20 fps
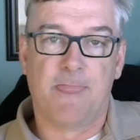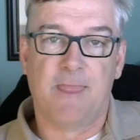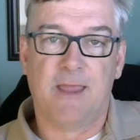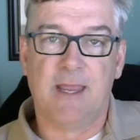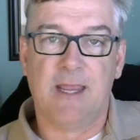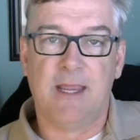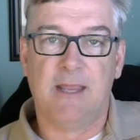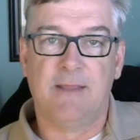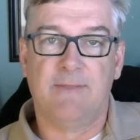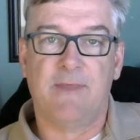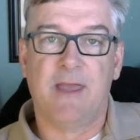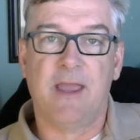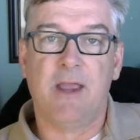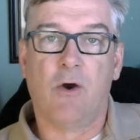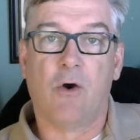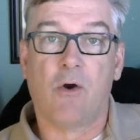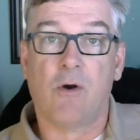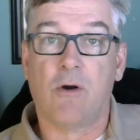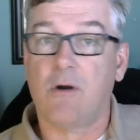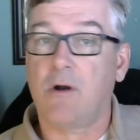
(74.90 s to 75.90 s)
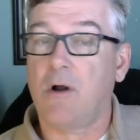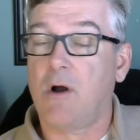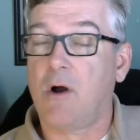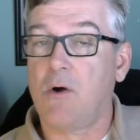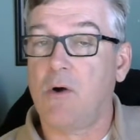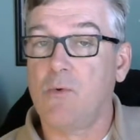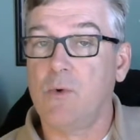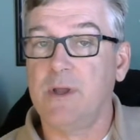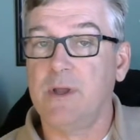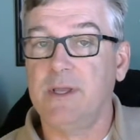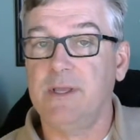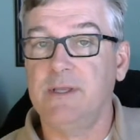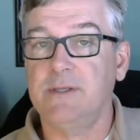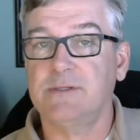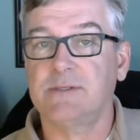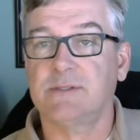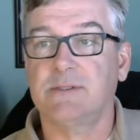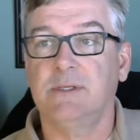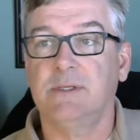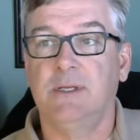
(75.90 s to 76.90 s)
And they are
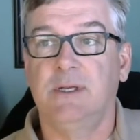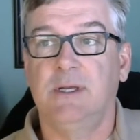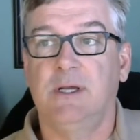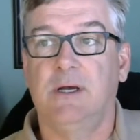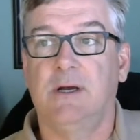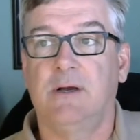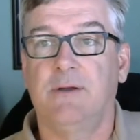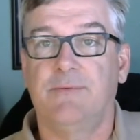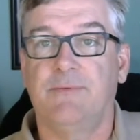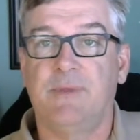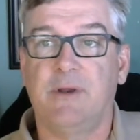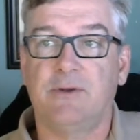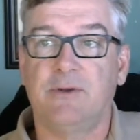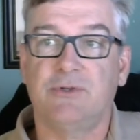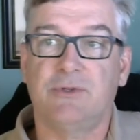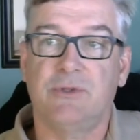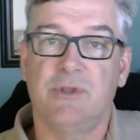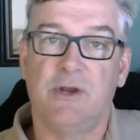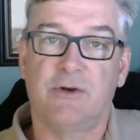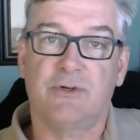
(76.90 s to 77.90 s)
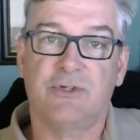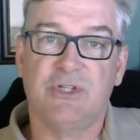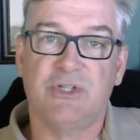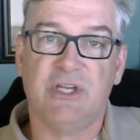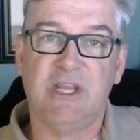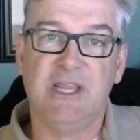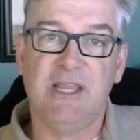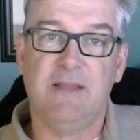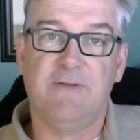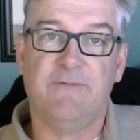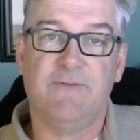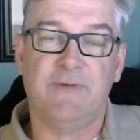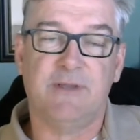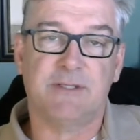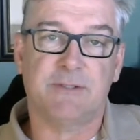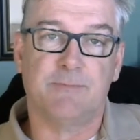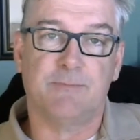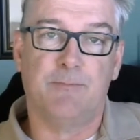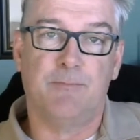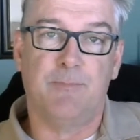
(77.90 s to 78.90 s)
always, their chief
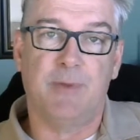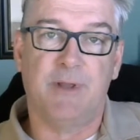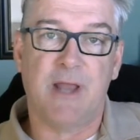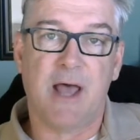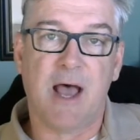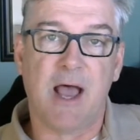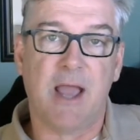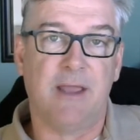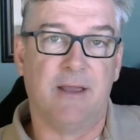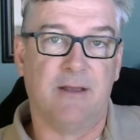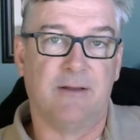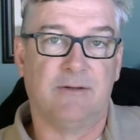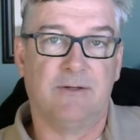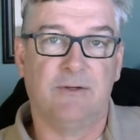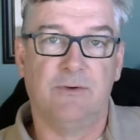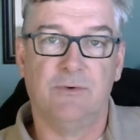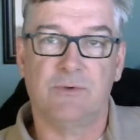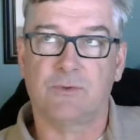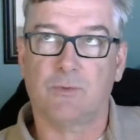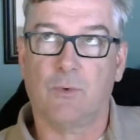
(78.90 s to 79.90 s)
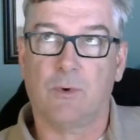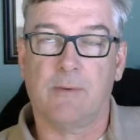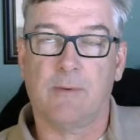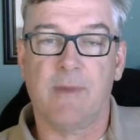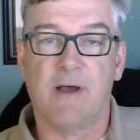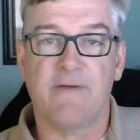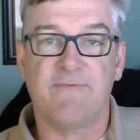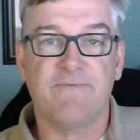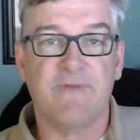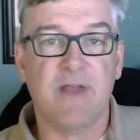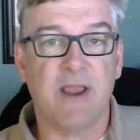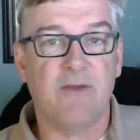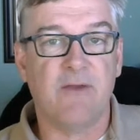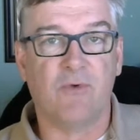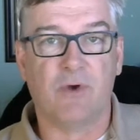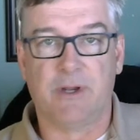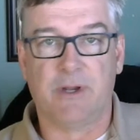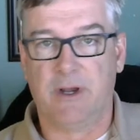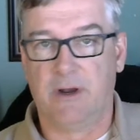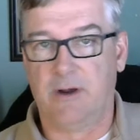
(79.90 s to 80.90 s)
is Benaiah, who is one of my
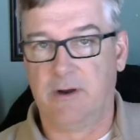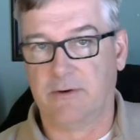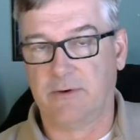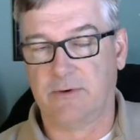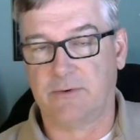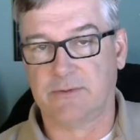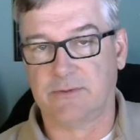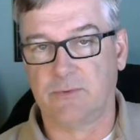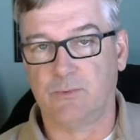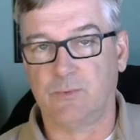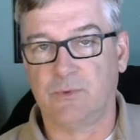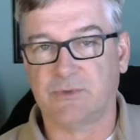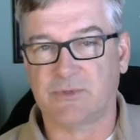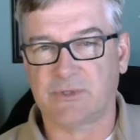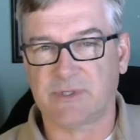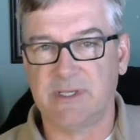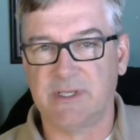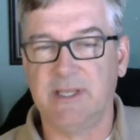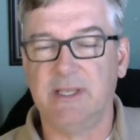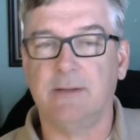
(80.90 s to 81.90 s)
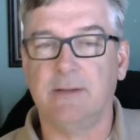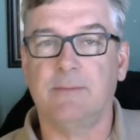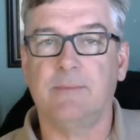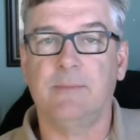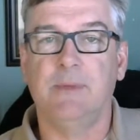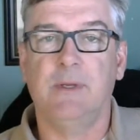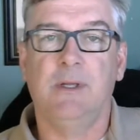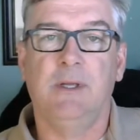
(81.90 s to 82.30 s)
favorite characters, and we'll see him.